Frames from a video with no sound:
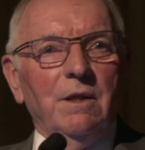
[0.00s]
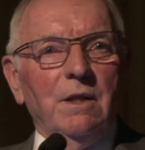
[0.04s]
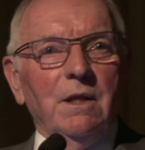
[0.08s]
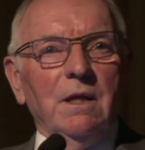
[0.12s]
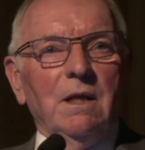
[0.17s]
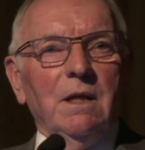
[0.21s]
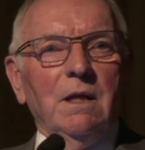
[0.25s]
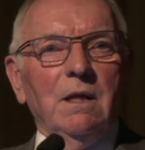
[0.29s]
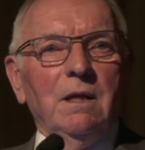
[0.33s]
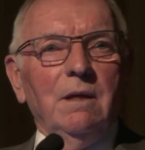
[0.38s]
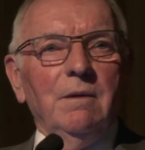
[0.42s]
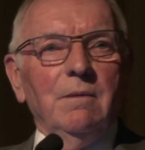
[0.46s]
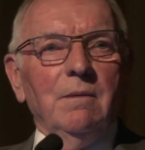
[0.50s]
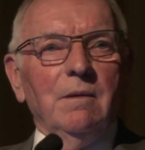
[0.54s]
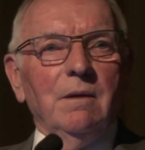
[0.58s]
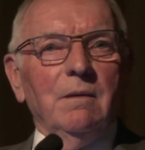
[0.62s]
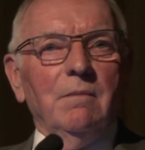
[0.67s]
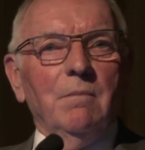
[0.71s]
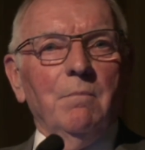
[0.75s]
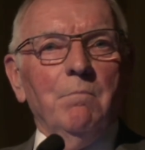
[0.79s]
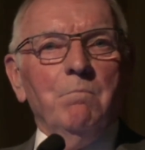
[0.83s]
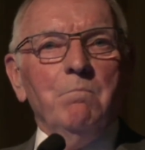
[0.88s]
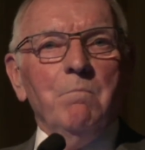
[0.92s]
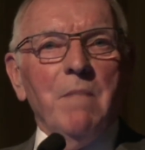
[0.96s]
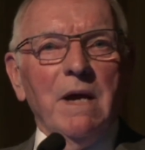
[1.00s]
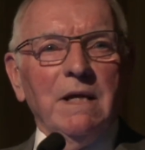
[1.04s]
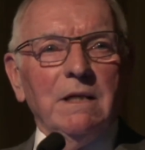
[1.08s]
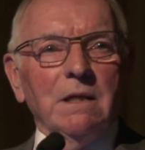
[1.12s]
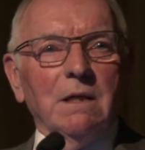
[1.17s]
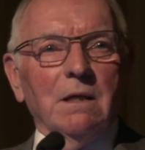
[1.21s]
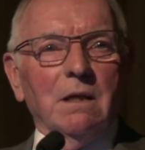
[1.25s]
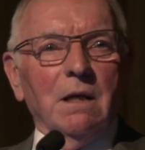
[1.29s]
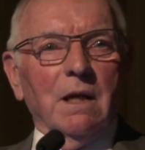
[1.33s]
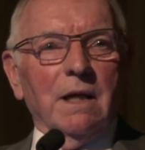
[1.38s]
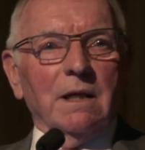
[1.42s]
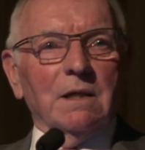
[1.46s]
the
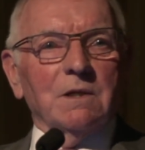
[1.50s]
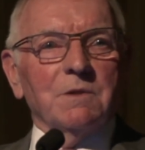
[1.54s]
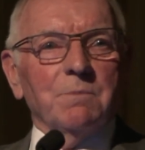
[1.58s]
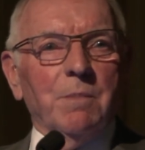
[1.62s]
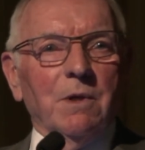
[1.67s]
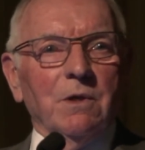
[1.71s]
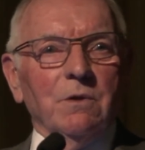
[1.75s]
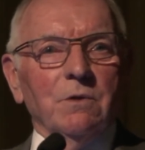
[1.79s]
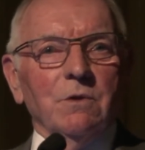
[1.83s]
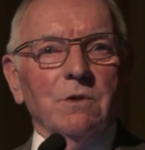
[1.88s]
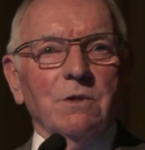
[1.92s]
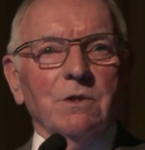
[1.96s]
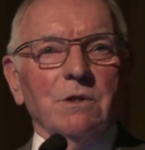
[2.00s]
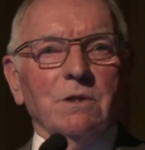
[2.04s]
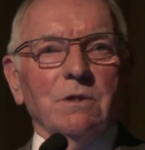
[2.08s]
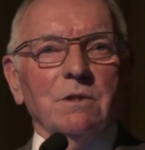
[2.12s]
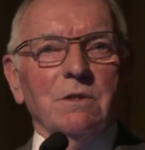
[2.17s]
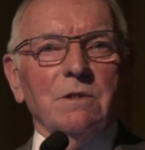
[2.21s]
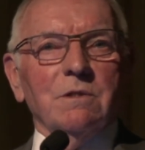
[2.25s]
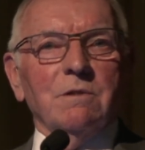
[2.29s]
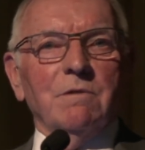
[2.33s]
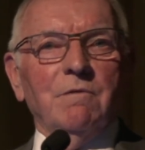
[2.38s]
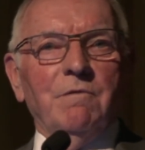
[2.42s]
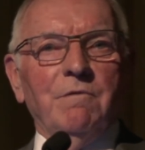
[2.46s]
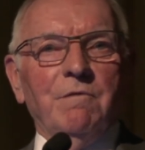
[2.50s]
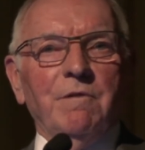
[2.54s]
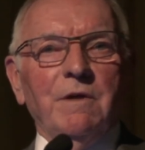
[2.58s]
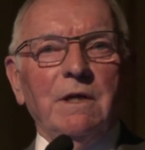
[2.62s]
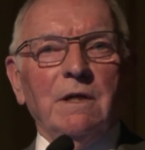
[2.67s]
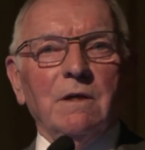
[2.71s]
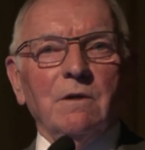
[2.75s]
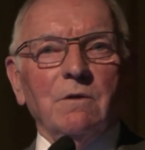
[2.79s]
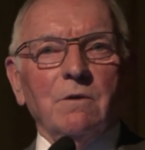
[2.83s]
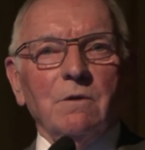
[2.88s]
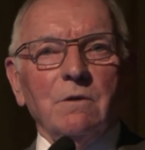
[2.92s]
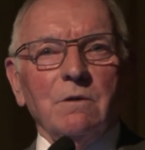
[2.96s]
medical exposures
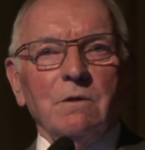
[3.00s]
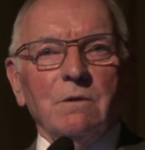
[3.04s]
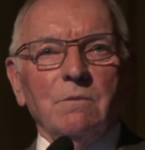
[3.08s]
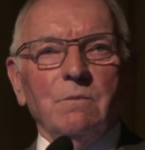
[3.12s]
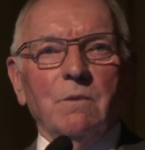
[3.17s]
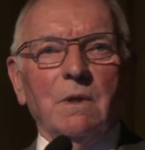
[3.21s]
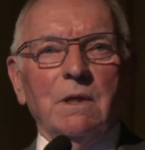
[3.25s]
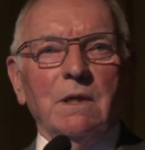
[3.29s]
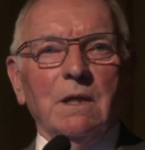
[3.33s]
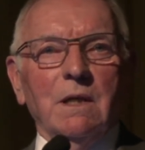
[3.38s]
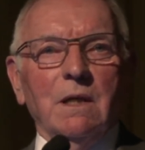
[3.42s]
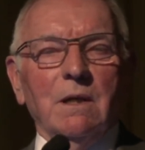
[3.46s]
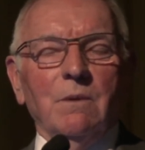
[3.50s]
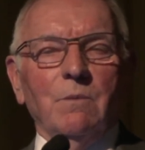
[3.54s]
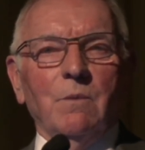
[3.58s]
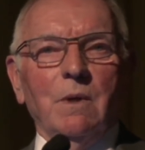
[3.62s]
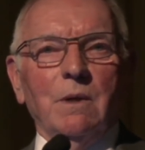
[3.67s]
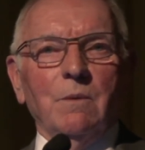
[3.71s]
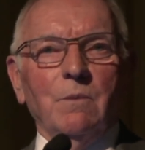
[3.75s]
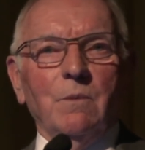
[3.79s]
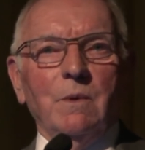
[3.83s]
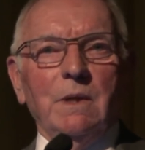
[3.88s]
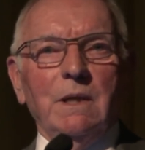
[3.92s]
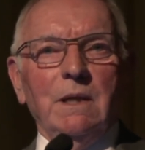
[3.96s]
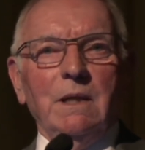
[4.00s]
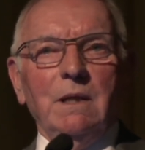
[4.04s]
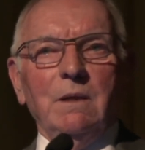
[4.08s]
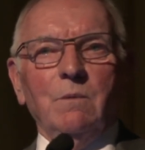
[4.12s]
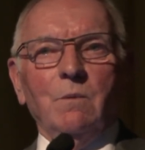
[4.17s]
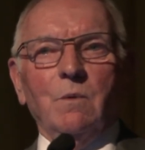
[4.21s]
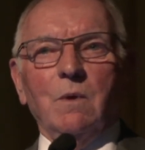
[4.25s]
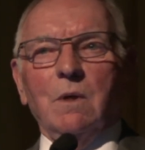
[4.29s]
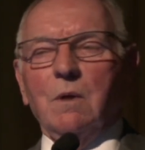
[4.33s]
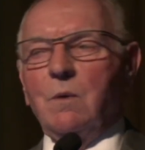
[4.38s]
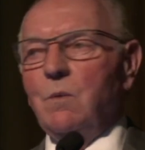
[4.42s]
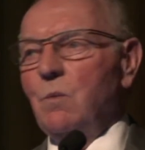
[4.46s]
field, where
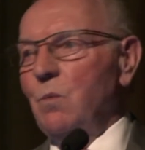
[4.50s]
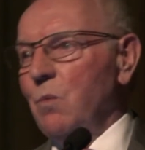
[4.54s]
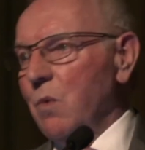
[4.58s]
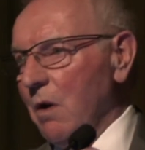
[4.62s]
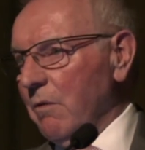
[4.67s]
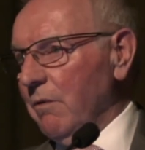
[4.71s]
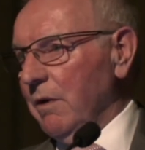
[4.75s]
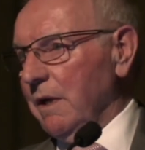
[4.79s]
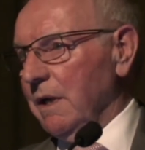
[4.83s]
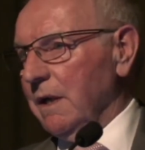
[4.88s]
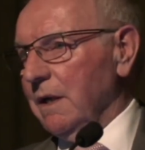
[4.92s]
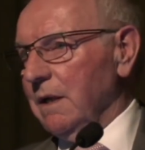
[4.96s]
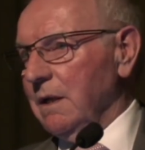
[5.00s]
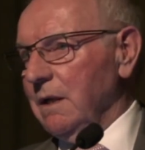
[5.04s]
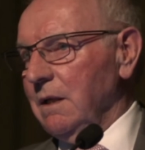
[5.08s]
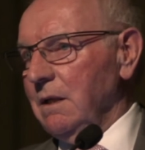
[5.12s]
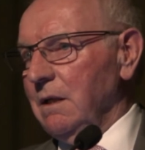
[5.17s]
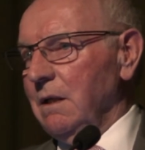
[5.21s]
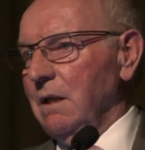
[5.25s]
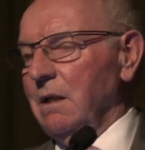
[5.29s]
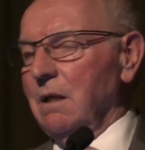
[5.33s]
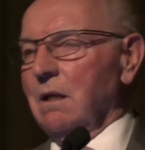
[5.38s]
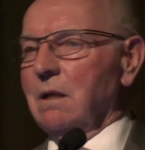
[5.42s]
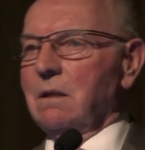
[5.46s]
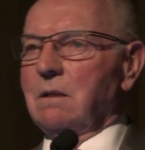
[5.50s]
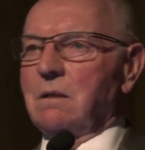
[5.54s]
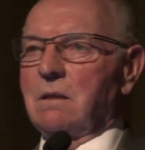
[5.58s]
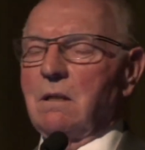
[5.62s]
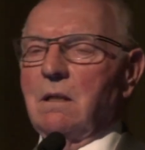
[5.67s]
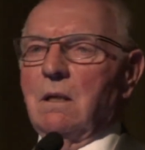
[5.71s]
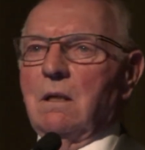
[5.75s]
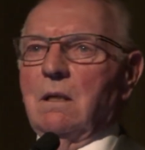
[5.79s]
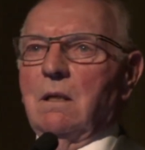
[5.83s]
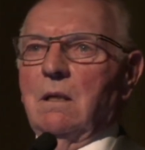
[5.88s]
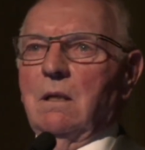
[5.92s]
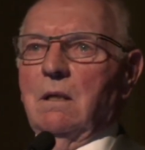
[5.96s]
we were worried that
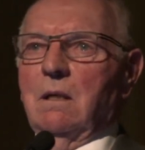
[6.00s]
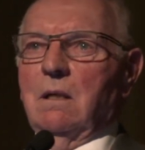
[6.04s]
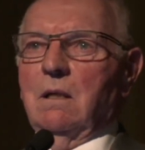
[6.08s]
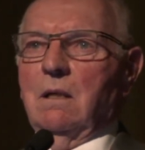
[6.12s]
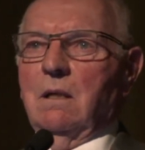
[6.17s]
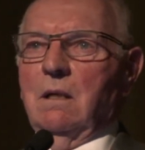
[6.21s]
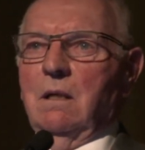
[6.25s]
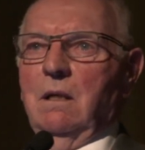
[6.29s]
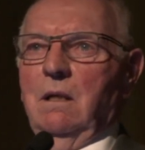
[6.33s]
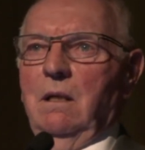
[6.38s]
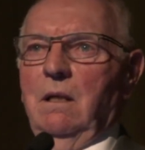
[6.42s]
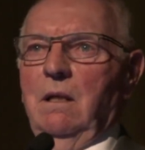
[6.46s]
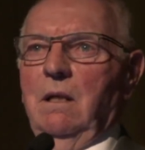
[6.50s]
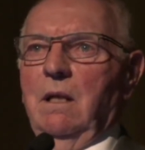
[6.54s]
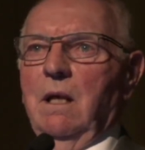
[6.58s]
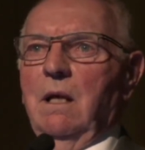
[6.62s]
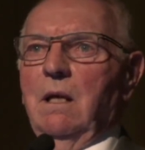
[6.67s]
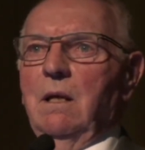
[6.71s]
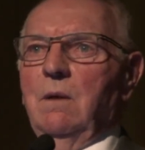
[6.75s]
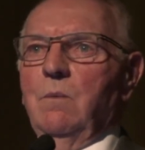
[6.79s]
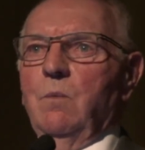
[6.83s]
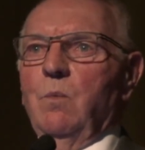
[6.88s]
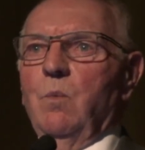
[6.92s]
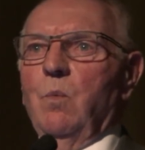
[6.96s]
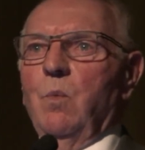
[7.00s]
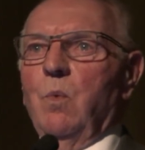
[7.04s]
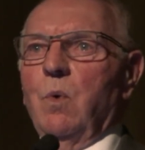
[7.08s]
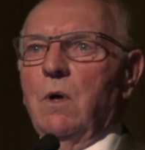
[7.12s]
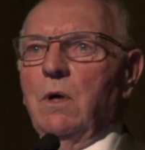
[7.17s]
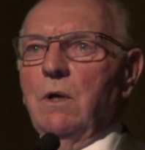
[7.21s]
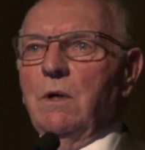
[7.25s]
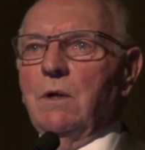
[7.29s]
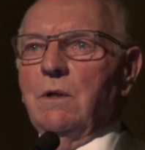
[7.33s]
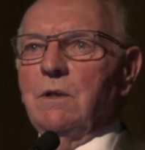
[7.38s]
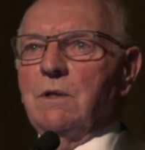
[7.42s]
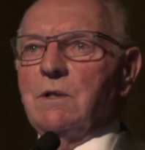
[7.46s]
they
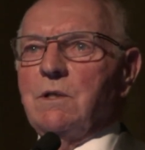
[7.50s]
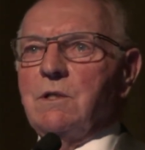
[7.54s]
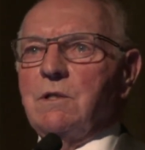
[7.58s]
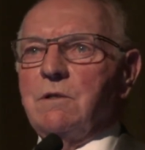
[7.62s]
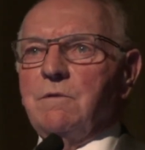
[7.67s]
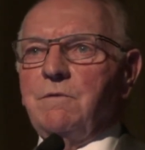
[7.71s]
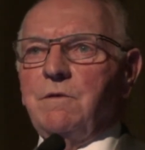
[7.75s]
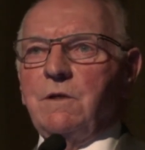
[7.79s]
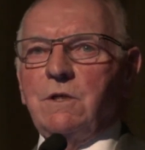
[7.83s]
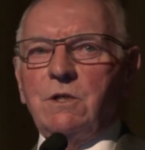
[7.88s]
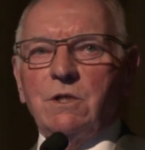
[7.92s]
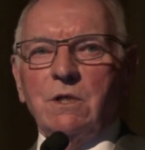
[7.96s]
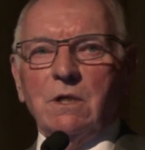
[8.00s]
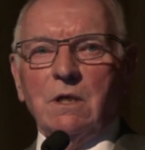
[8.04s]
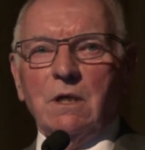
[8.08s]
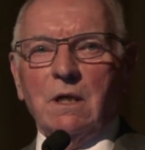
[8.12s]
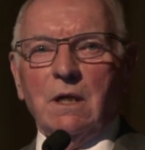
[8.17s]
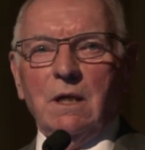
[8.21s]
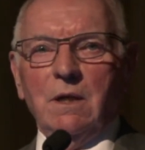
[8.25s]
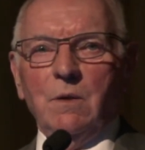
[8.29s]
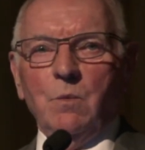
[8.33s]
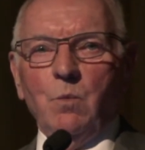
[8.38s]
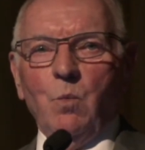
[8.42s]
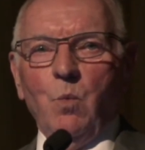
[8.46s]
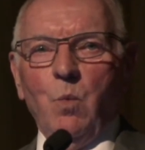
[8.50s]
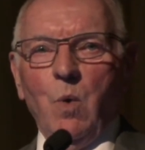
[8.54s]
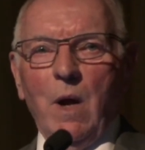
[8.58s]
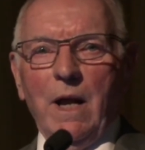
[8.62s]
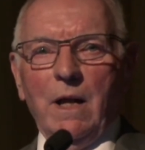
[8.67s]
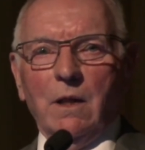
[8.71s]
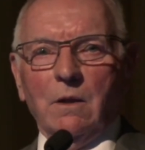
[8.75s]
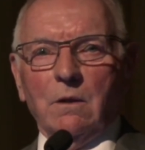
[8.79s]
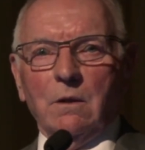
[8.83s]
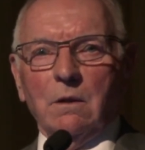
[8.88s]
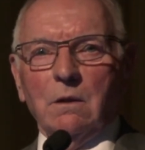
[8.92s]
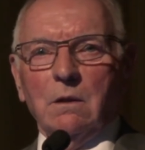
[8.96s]
weren't sufficiently
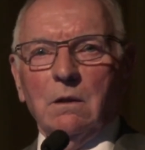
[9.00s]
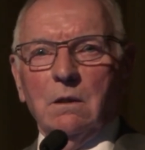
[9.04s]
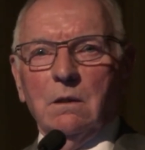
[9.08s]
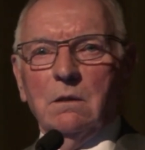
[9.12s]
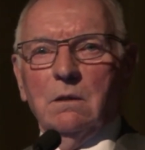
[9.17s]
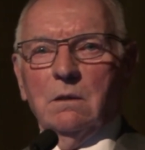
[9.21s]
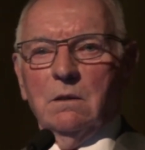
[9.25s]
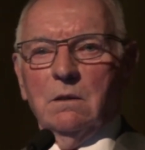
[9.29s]
well